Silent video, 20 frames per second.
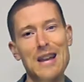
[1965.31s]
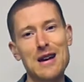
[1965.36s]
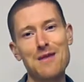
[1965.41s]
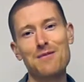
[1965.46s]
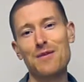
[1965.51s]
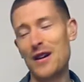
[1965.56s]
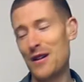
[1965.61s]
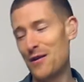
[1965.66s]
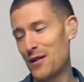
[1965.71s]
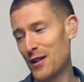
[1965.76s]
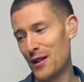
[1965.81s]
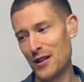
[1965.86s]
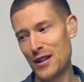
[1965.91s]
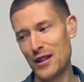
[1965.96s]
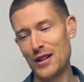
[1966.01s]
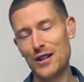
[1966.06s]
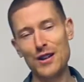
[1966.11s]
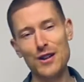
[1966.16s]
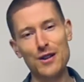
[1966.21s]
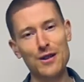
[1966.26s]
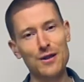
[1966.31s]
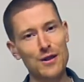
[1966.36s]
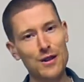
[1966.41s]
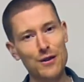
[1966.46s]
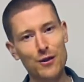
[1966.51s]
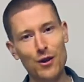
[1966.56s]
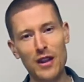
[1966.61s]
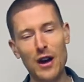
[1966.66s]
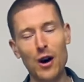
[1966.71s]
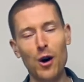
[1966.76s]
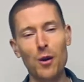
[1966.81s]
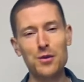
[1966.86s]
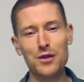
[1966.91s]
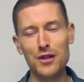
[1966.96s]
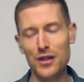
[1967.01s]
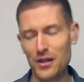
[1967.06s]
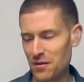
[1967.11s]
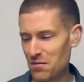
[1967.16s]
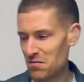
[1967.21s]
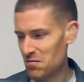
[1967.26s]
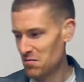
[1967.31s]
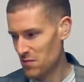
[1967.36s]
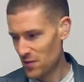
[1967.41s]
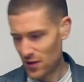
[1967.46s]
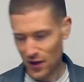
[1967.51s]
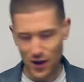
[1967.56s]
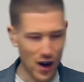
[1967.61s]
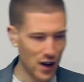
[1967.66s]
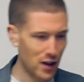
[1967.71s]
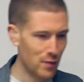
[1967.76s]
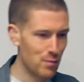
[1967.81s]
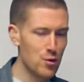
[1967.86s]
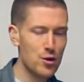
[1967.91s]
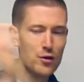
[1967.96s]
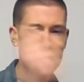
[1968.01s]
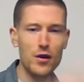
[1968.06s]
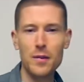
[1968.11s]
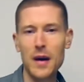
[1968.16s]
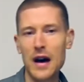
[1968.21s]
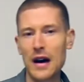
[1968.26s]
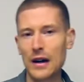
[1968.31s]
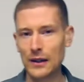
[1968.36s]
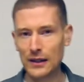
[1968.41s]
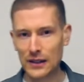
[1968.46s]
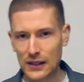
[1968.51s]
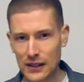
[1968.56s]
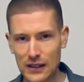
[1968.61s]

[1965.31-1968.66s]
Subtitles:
But if you've got the 2, you've got that option to kind of move about.